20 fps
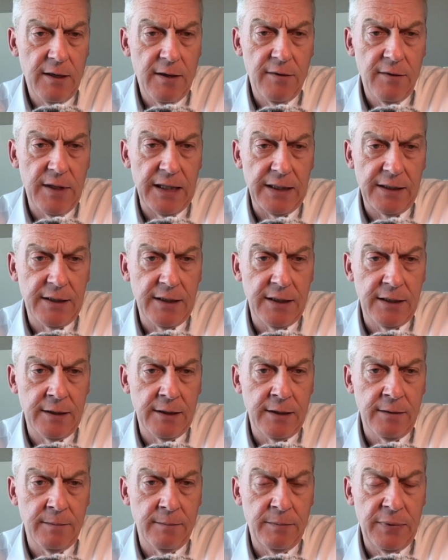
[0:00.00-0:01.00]
that can
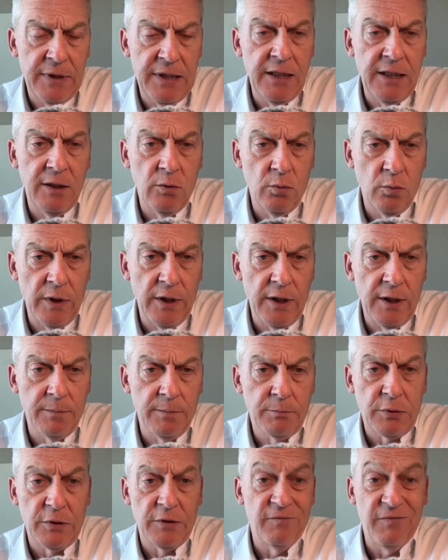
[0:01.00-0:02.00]
compete with
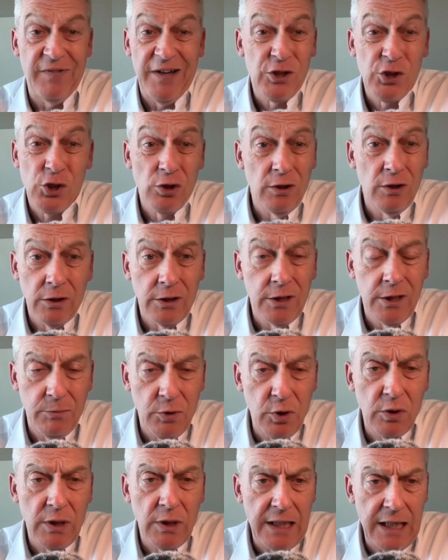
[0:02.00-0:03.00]
professional
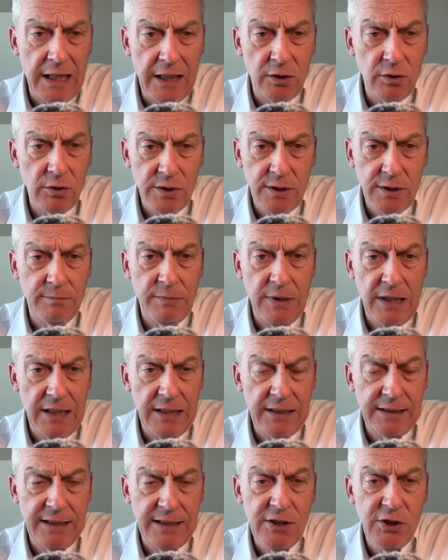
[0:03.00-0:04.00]
communicators and
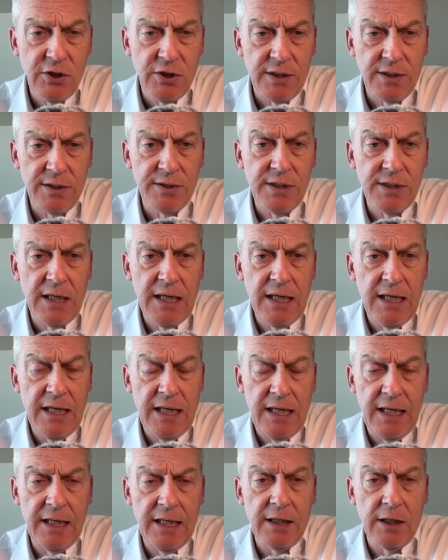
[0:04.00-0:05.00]
politicians
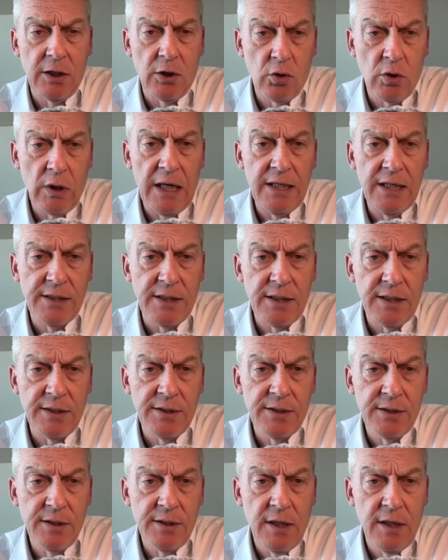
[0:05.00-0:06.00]
in a
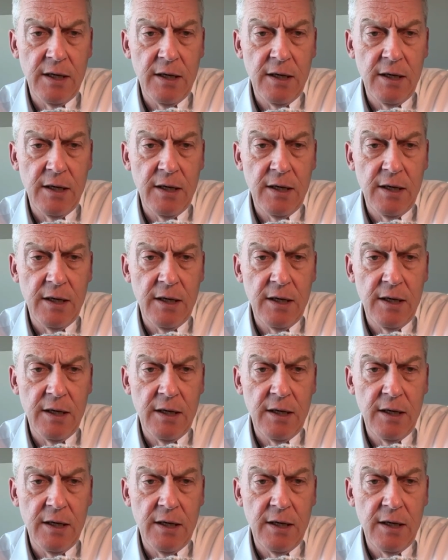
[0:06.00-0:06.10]
crisis.